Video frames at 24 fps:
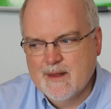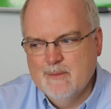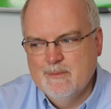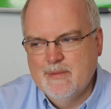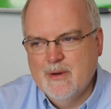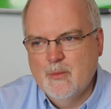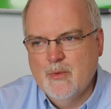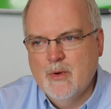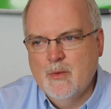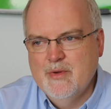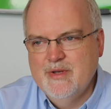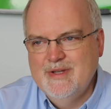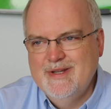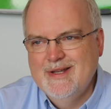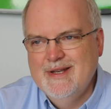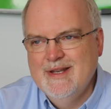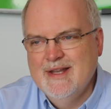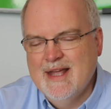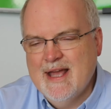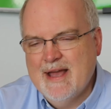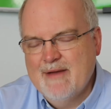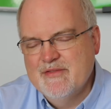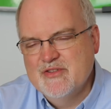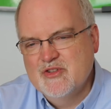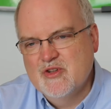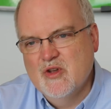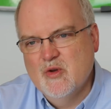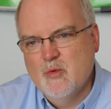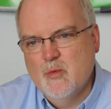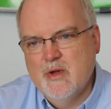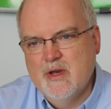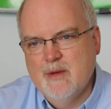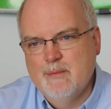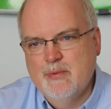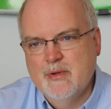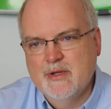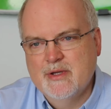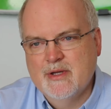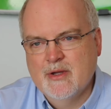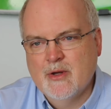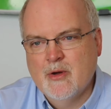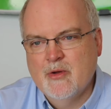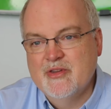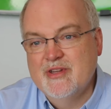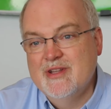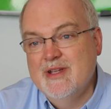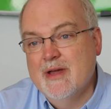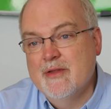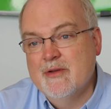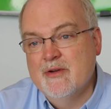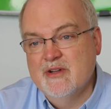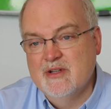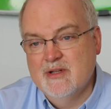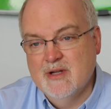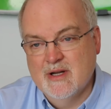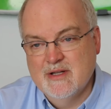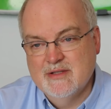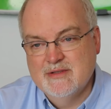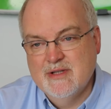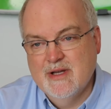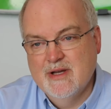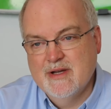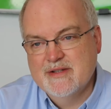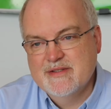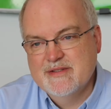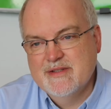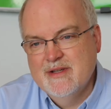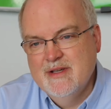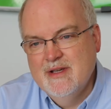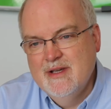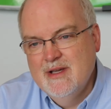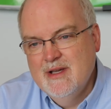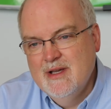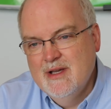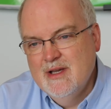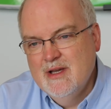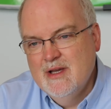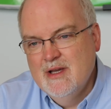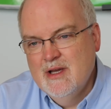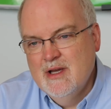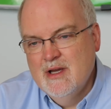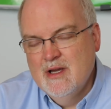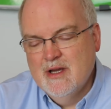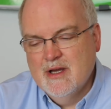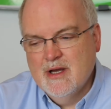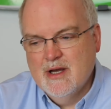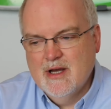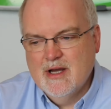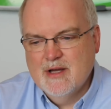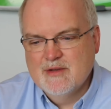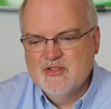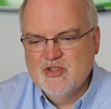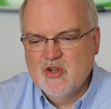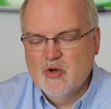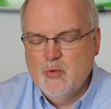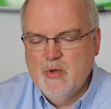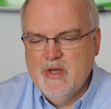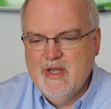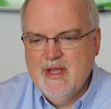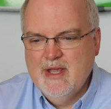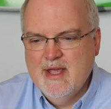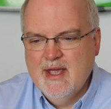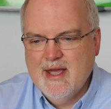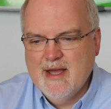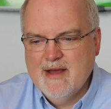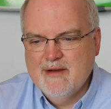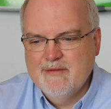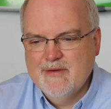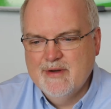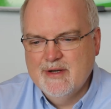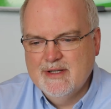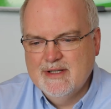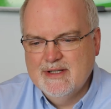But what we didn't have is a good way to put that all together in context. So we have